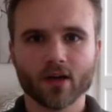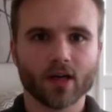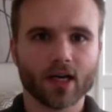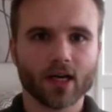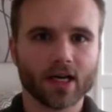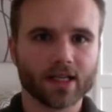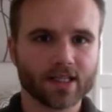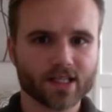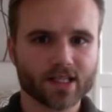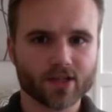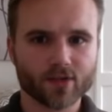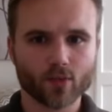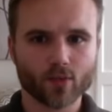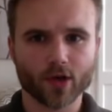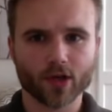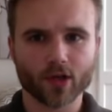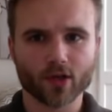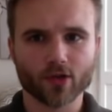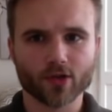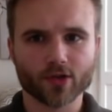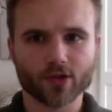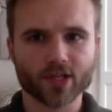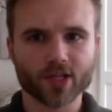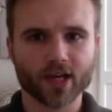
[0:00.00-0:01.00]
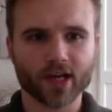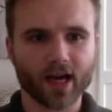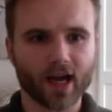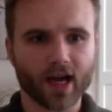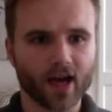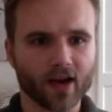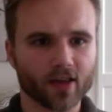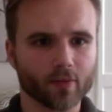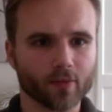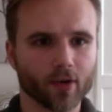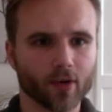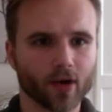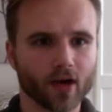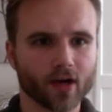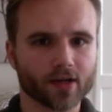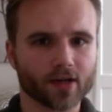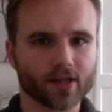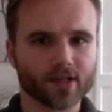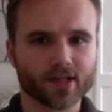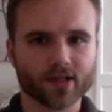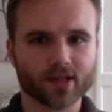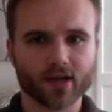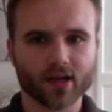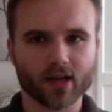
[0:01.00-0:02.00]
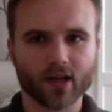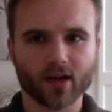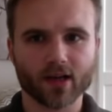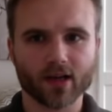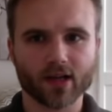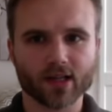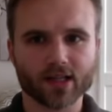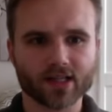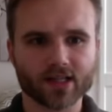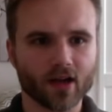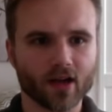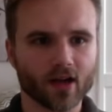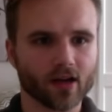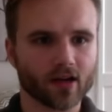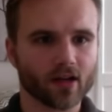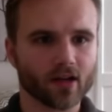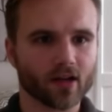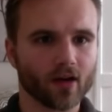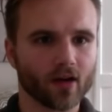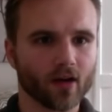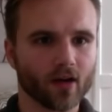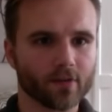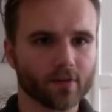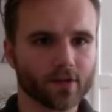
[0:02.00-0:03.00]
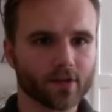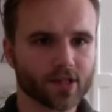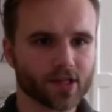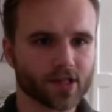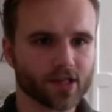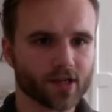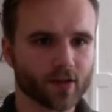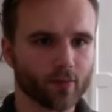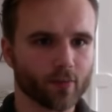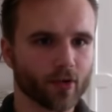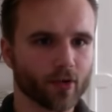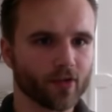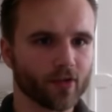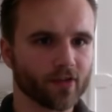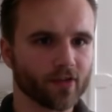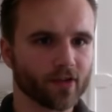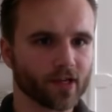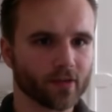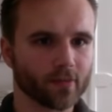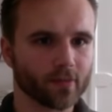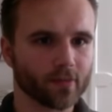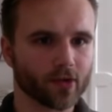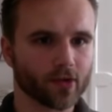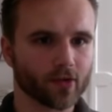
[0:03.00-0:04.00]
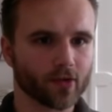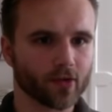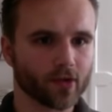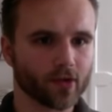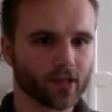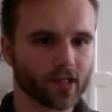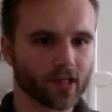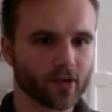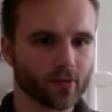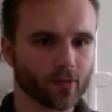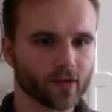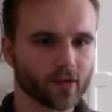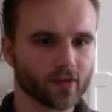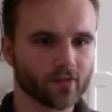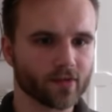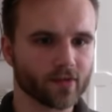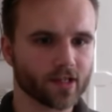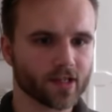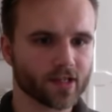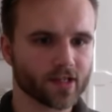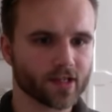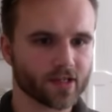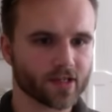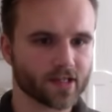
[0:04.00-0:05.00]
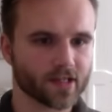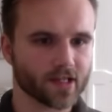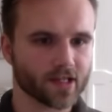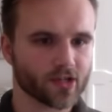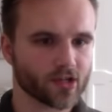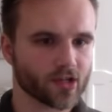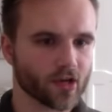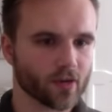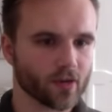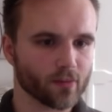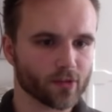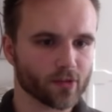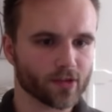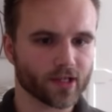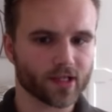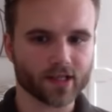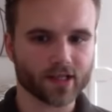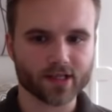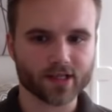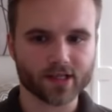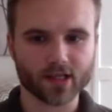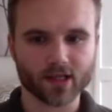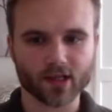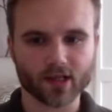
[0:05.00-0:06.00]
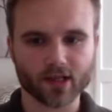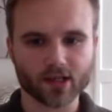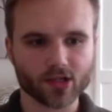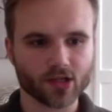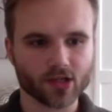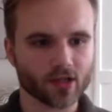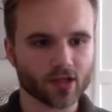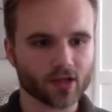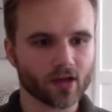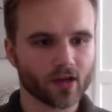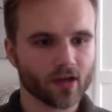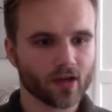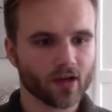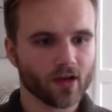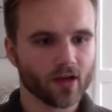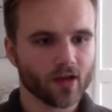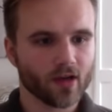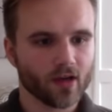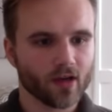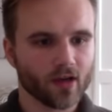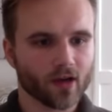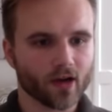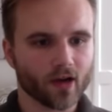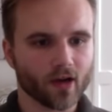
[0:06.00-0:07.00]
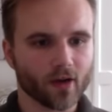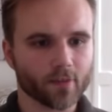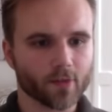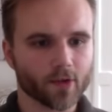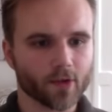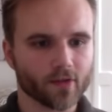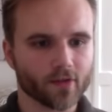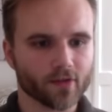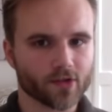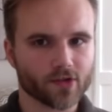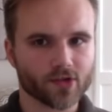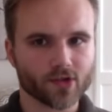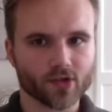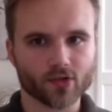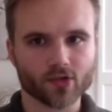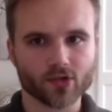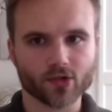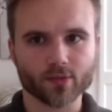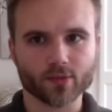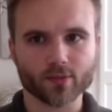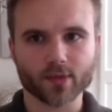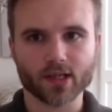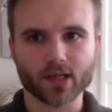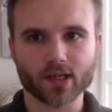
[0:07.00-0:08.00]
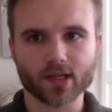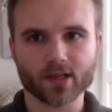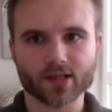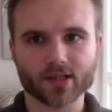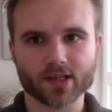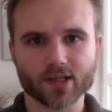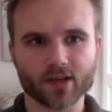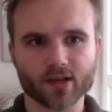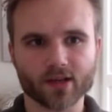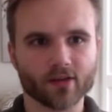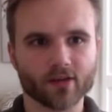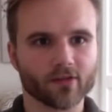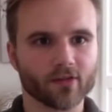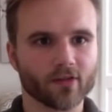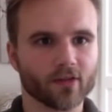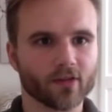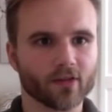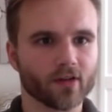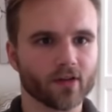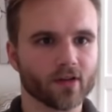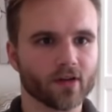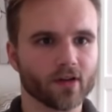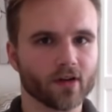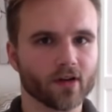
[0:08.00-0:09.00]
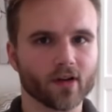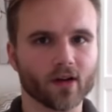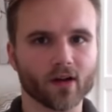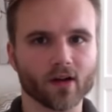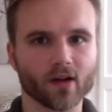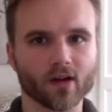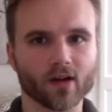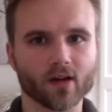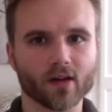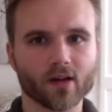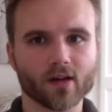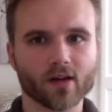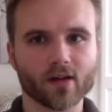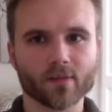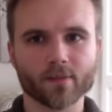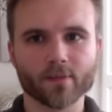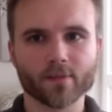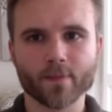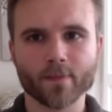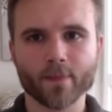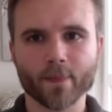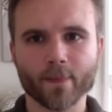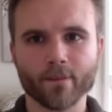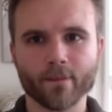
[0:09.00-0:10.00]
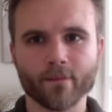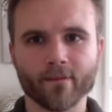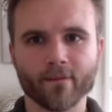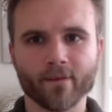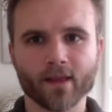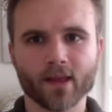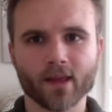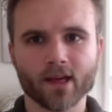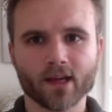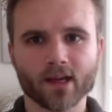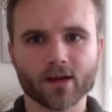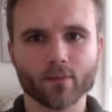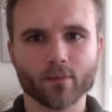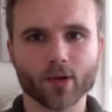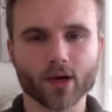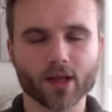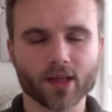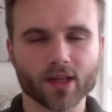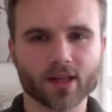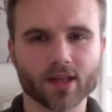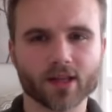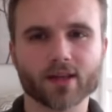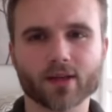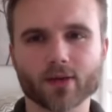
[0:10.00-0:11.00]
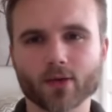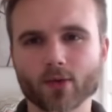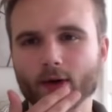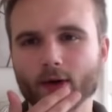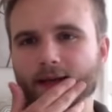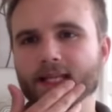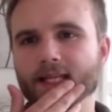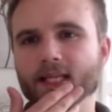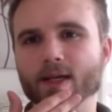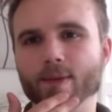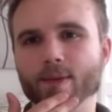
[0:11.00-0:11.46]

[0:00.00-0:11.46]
And this is what it looks like out of the box. Now, obviously it's not perfect. I'm going to go ahead and get rid of these because they just come with the installation. You have your social media stuff. But the great thing